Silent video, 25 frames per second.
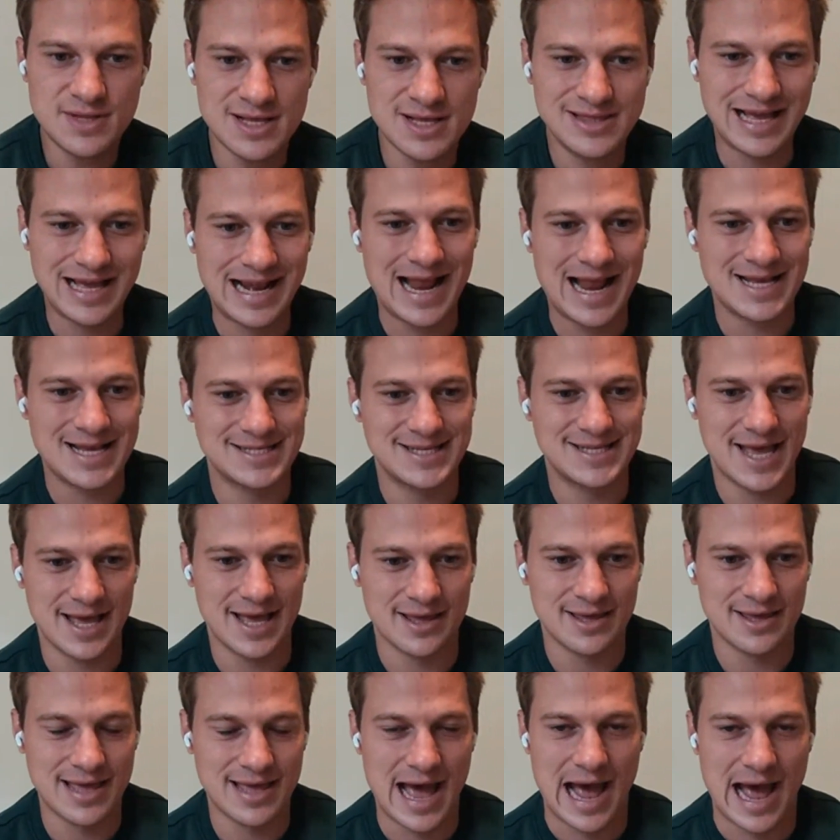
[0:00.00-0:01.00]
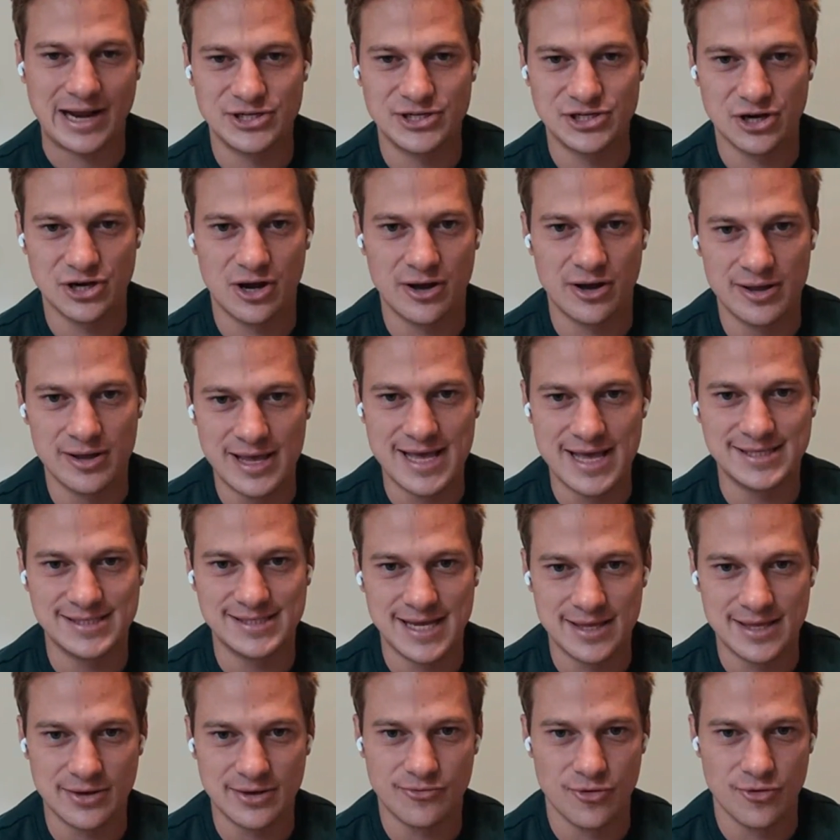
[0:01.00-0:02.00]
the classic Khanjar. Is
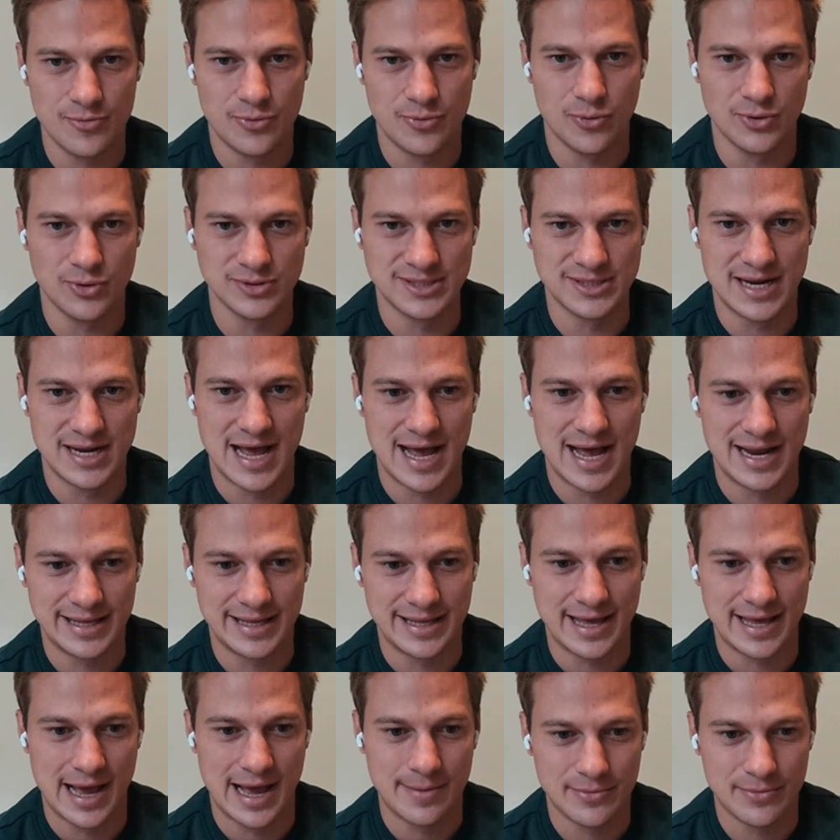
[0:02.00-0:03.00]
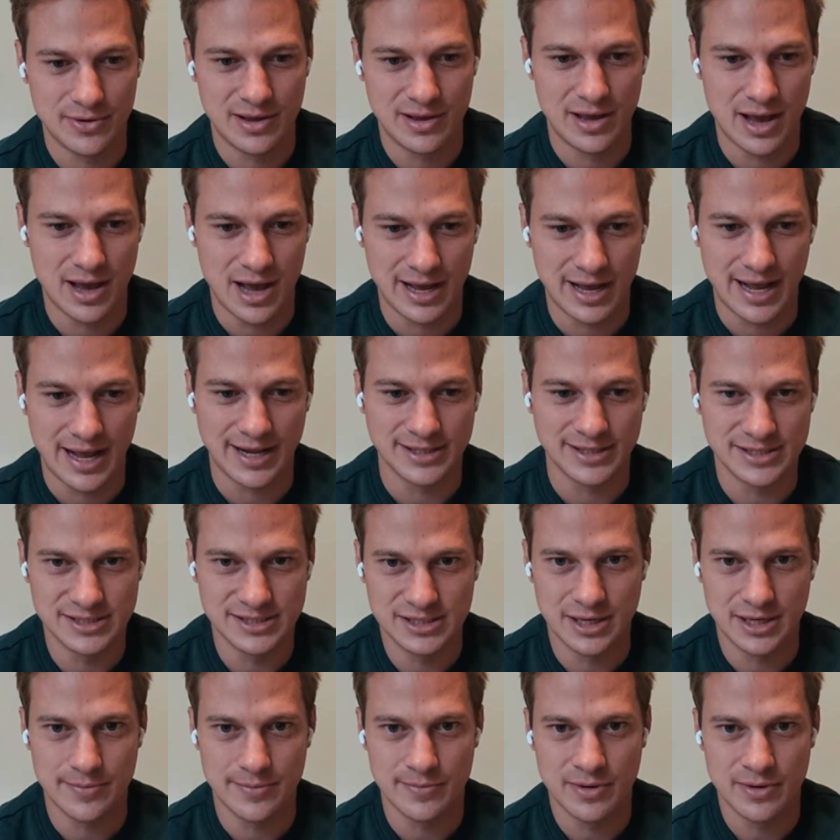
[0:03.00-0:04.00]
he the group horse in a handicap against
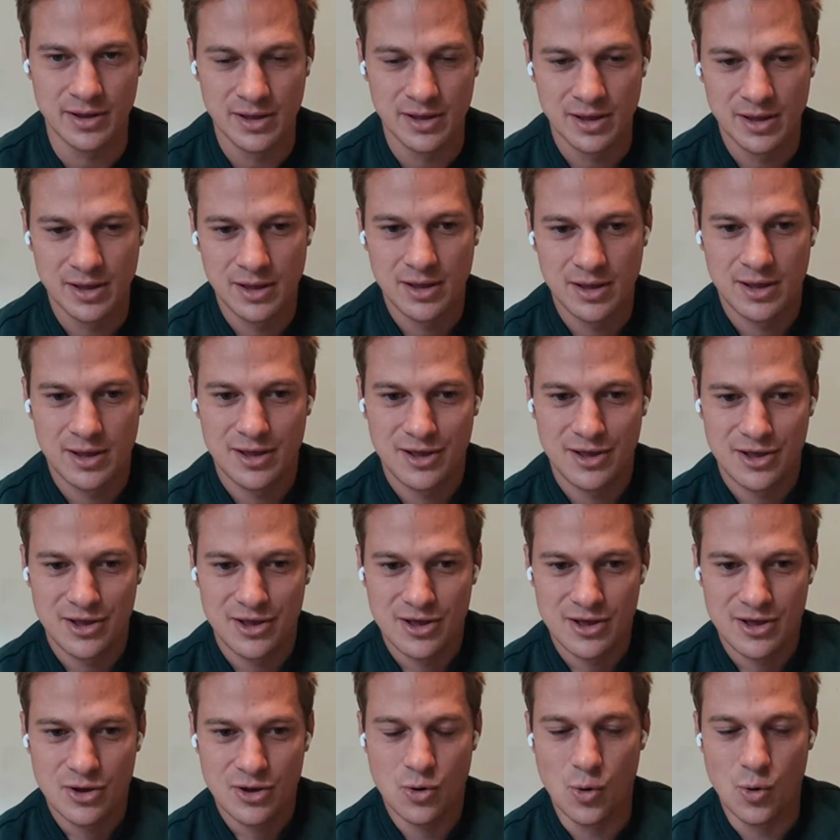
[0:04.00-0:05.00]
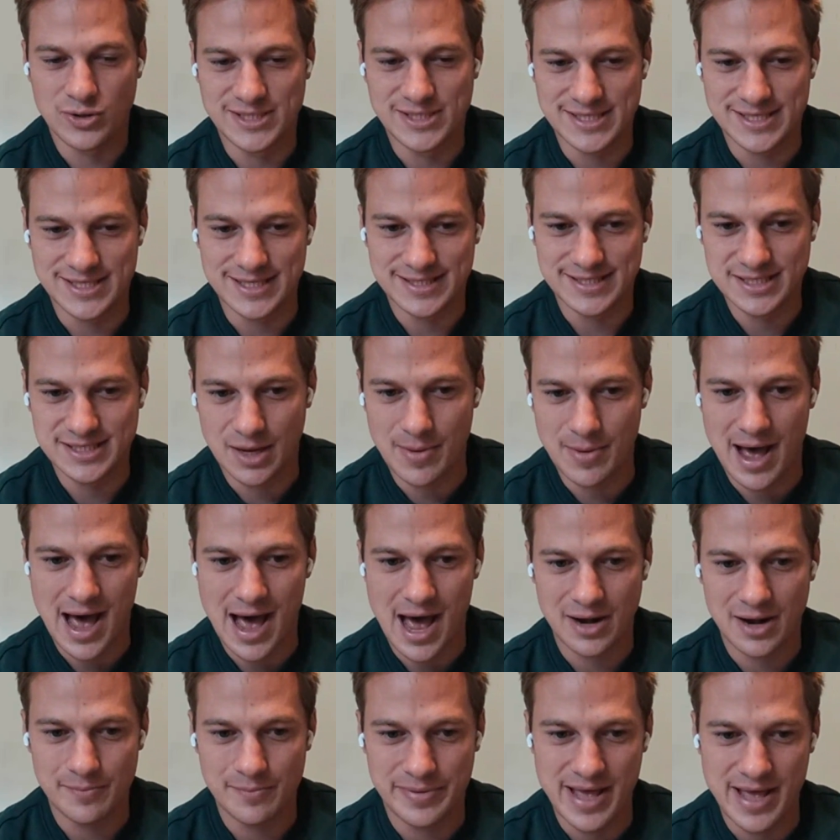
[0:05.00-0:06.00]
some horses in
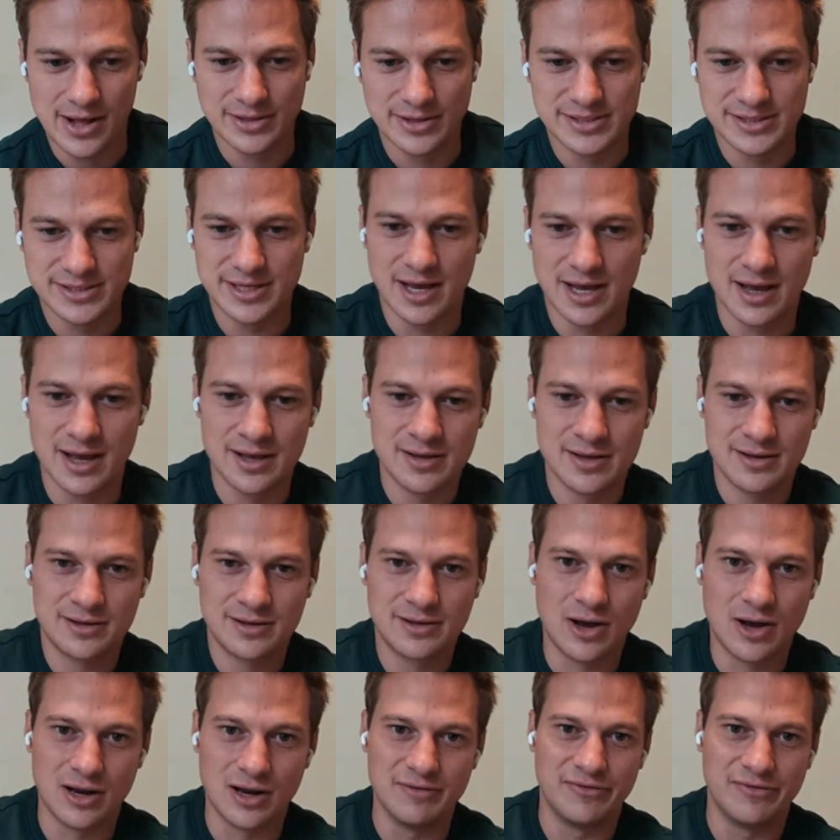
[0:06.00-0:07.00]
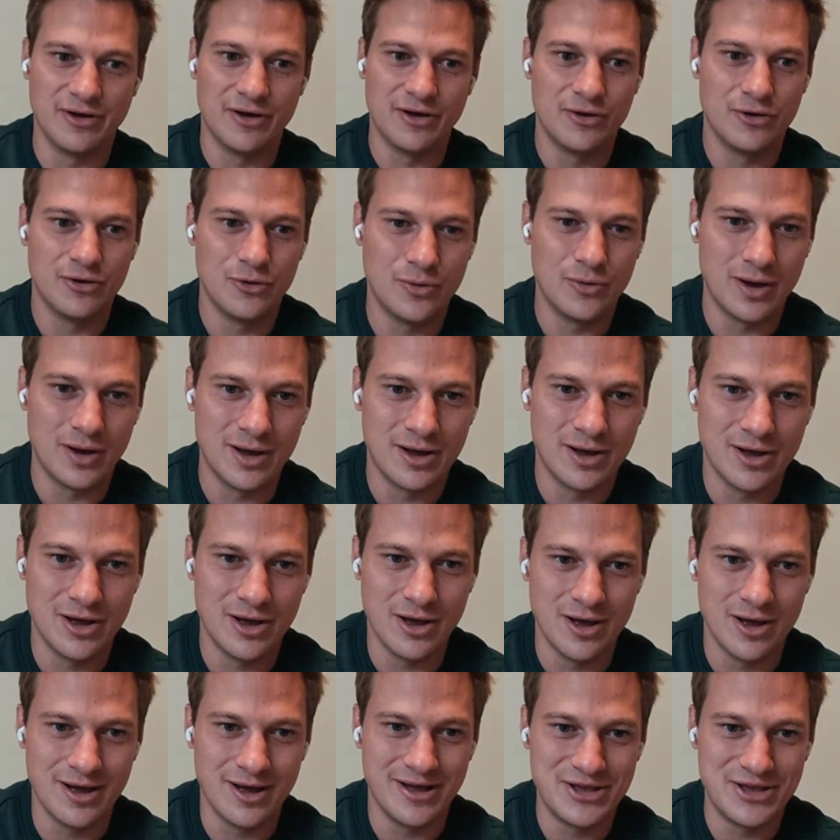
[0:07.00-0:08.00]
Summerhand, Bielsa, Gulliver, who are
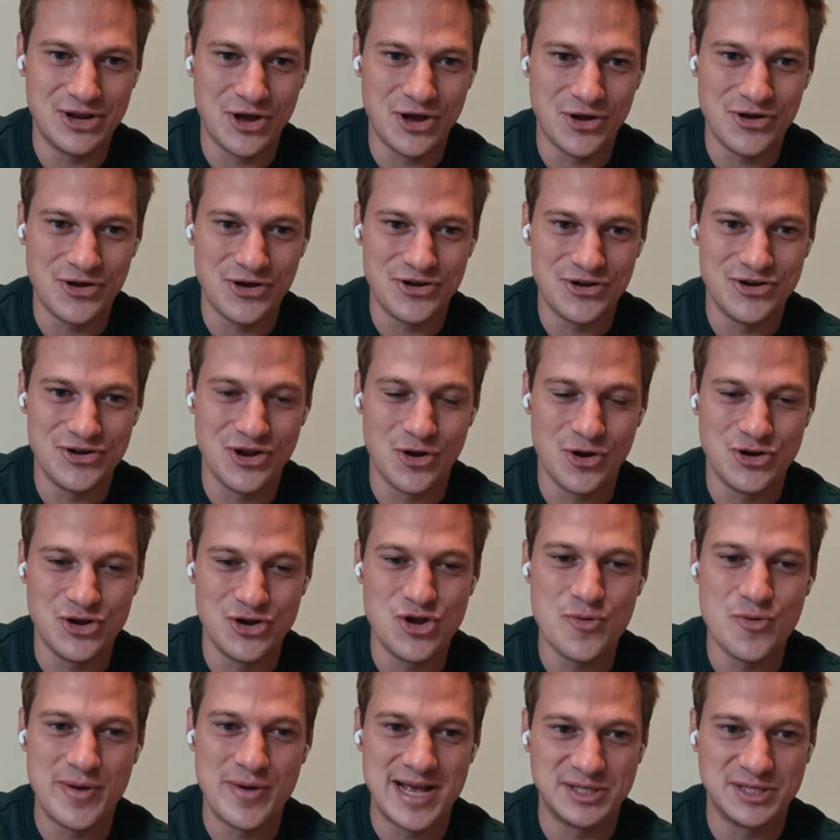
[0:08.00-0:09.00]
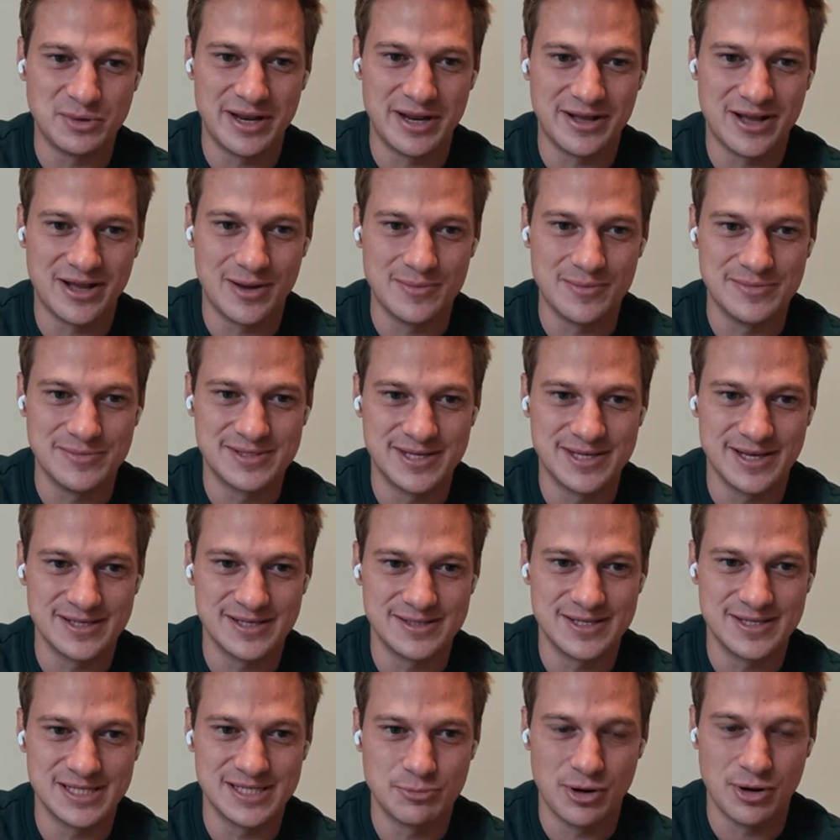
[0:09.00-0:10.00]
no newbies when it comes to
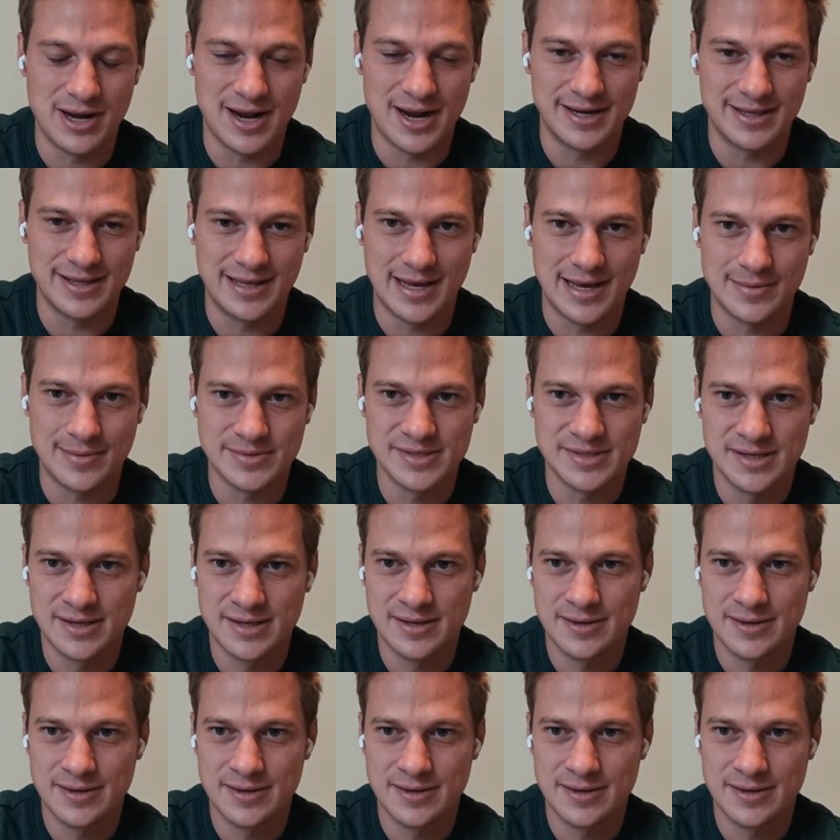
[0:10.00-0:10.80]
sprint handicaps?